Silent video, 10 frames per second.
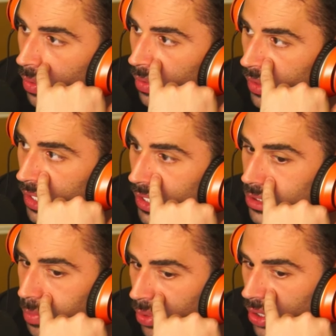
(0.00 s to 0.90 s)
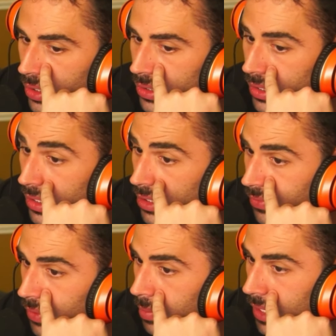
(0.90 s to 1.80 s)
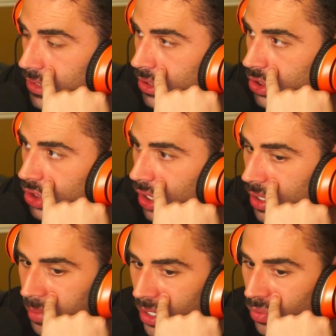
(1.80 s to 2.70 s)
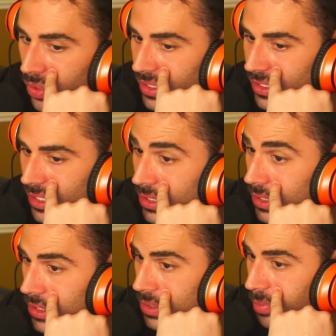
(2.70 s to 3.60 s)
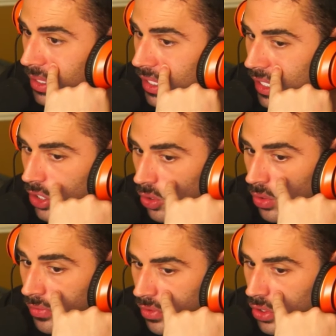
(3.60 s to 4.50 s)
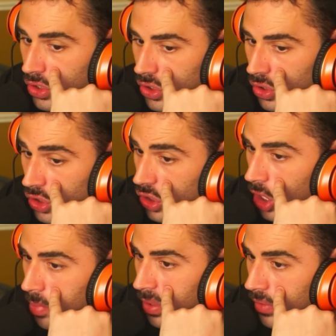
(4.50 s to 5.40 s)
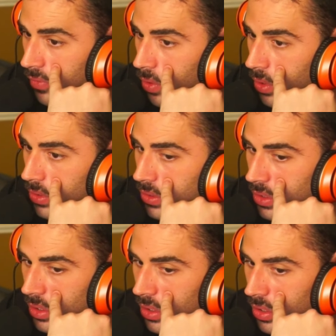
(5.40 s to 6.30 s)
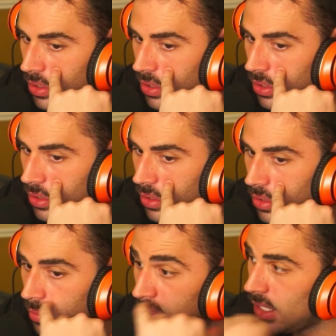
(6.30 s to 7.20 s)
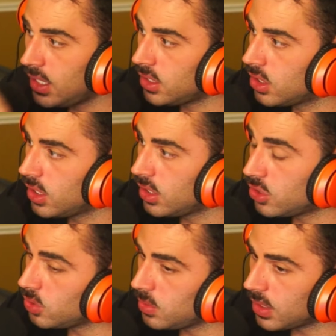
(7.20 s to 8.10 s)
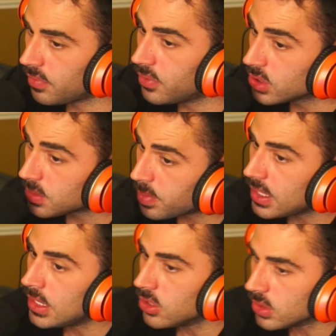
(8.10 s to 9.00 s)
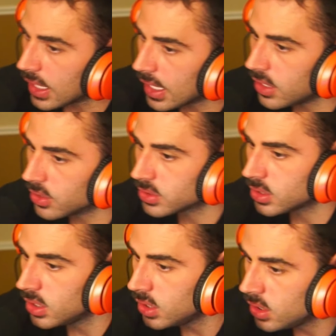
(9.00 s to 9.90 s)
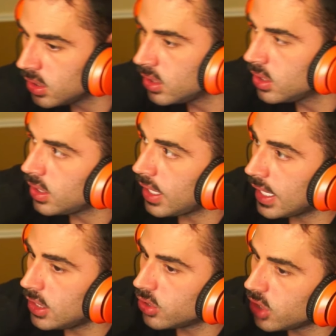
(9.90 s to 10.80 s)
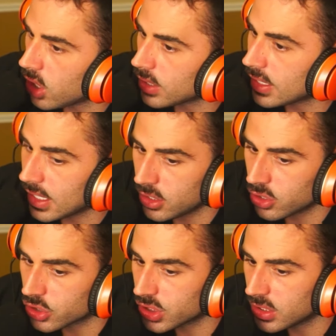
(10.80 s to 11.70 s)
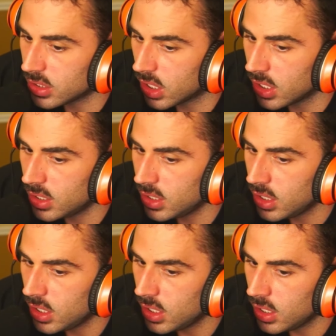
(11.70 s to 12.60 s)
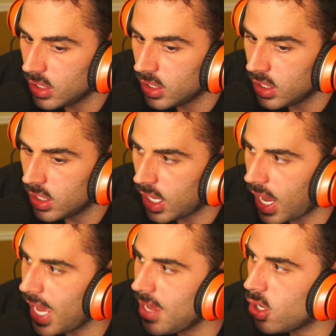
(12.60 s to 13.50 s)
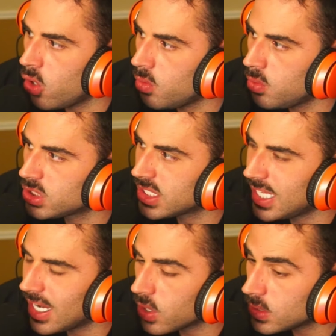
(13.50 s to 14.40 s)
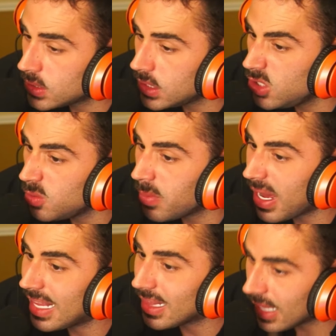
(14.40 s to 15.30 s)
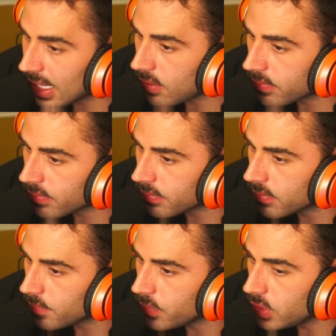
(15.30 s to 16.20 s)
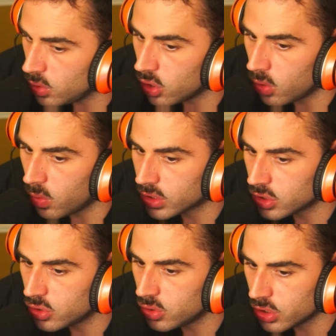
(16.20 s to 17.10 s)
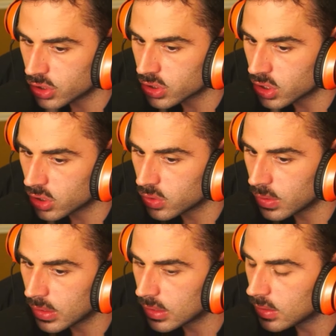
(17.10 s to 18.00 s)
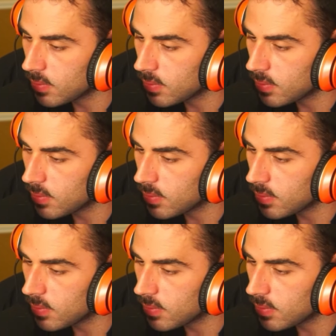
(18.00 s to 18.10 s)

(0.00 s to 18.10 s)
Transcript: these books, these Freemasons talk about resistance being a universal stopping force. Meaning, dude, if you're spinning your tires and you're not getting your shit done, I almost guarantee you my life, you know what to do. You're just not doing it.